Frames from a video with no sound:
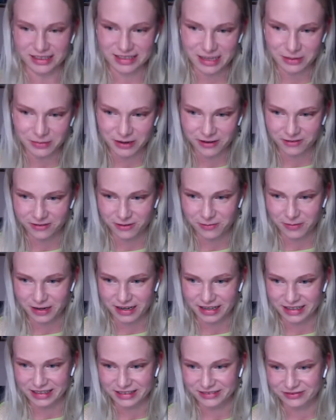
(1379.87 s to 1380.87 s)
Welcome,
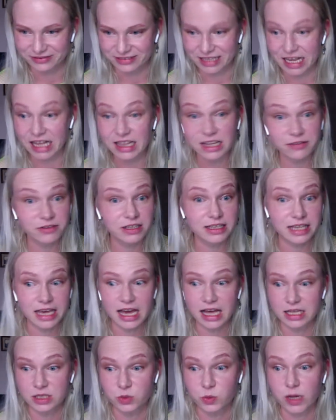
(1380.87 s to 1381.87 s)
everybody.
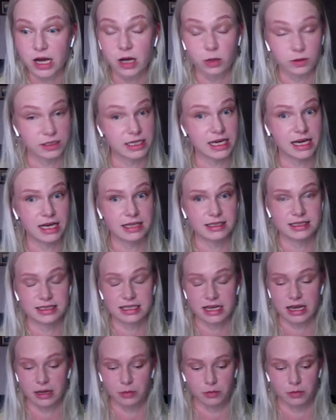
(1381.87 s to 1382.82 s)
11 cats. Wow, yeah,